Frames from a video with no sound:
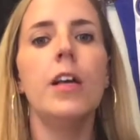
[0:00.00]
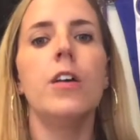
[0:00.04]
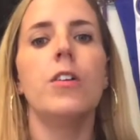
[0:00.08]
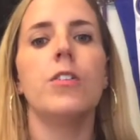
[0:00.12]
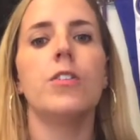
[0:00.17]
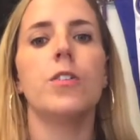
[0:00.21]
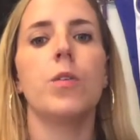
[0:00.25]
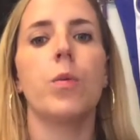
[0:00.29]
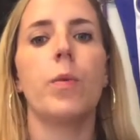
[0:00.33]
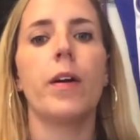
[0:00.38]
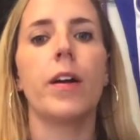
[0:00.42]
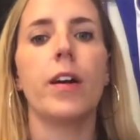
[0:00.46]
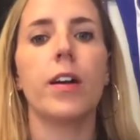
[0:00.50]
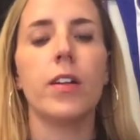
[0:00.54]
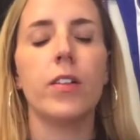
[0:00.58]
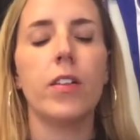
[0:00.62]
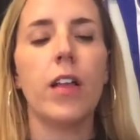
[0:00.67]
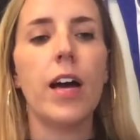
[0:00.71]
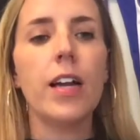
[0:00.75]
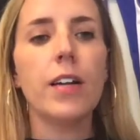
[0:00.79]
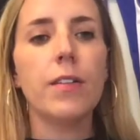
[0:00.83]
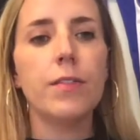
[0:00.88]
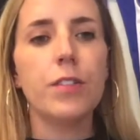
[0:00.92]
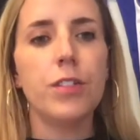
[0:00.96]
So where a
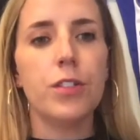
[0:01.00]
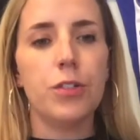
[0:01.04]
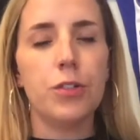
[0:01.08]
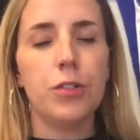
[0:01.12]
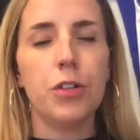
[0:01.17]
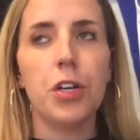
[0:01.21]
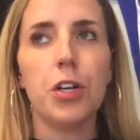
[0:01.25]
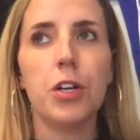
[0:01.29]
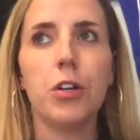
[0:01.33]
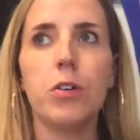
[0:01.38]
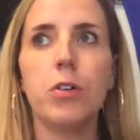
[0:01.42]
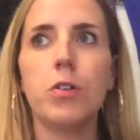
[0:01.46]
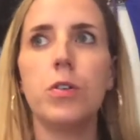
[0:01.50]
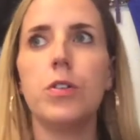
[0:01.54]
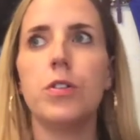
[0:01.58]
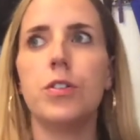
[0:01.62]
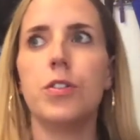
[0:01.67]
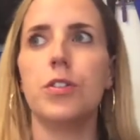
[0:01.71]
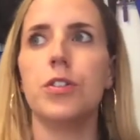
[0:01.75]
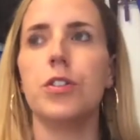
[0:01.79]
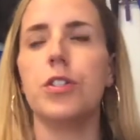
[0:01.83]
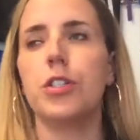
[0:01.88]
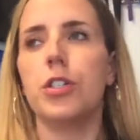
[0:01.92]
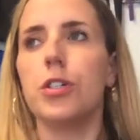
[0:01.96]
lot of
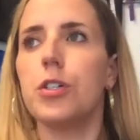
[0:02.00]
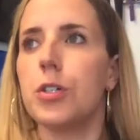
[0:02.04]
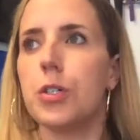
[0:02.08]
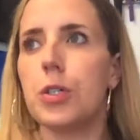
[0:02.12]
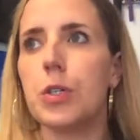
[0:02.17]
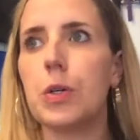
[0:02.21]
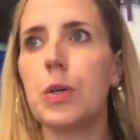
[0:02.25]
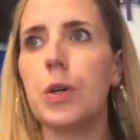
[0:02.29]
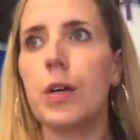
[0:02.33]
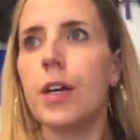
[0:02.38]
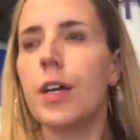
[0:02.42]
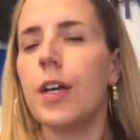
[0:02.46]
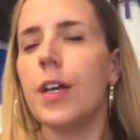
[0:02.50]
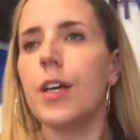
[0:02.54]
studios do,